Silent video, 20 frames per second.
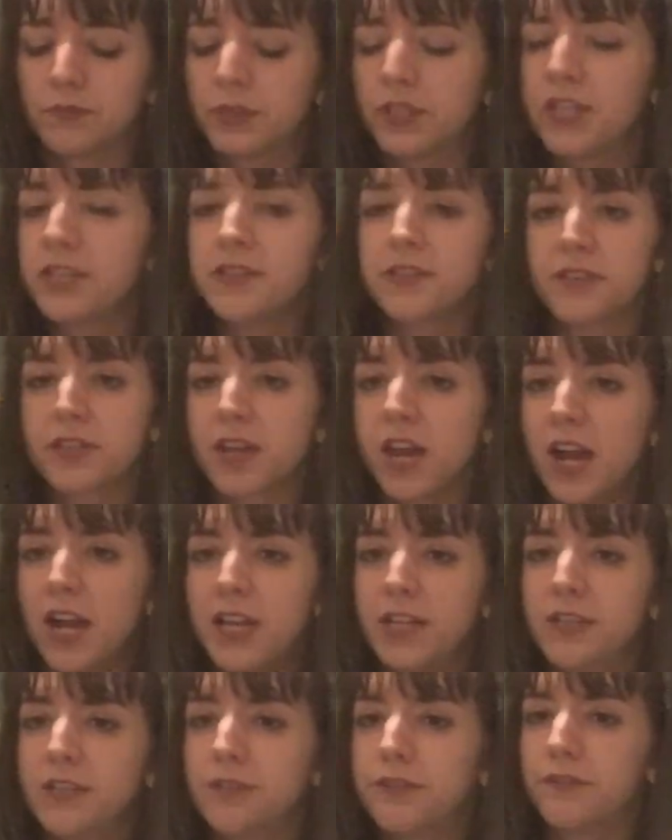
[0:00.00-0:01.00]
this
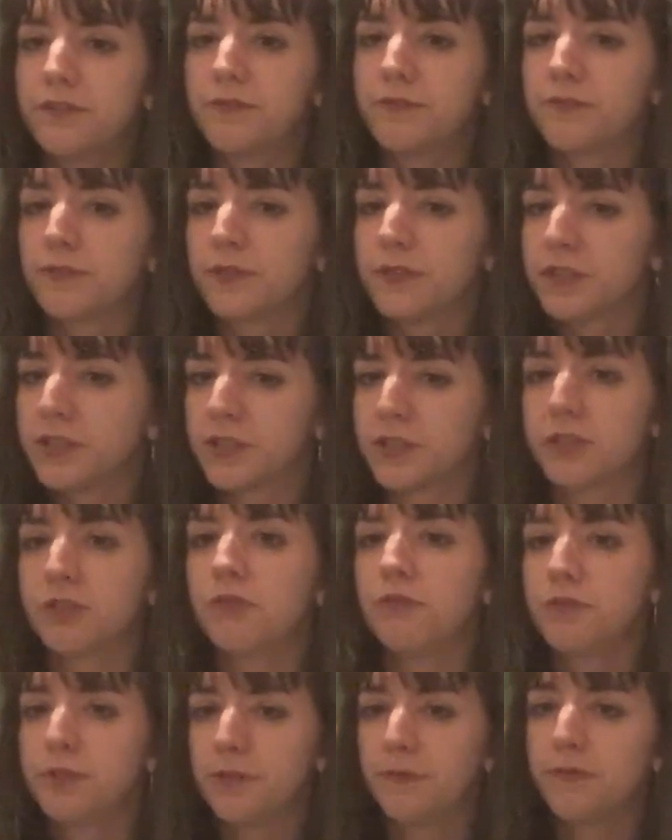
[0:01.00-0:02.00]
kind of
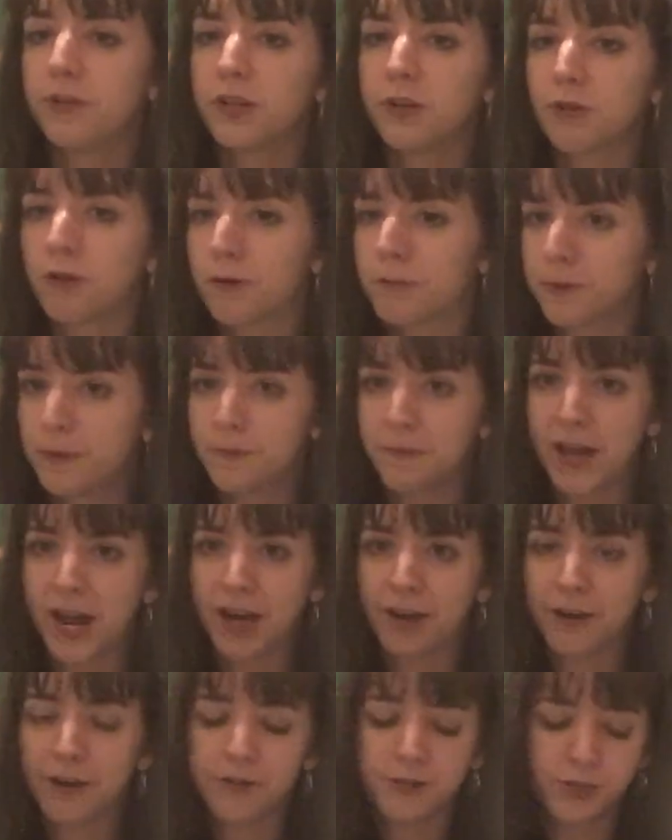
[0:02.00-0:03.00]
exclusively corporate
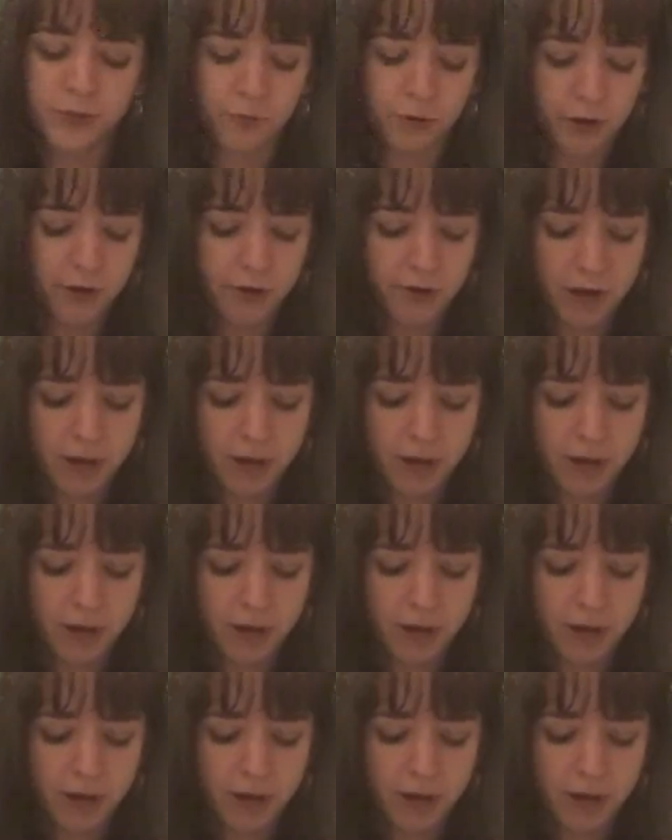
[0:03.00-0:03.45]
background is where you're